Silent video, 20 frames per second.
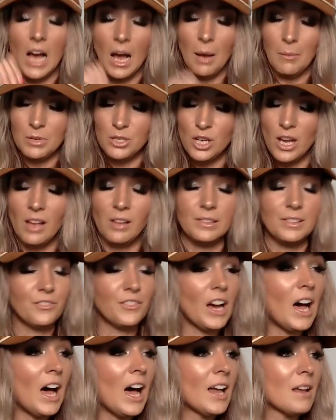I'm a child
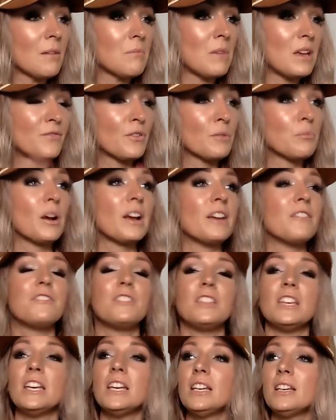of God. I'm made for brave
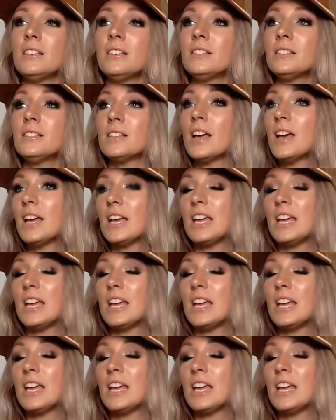things.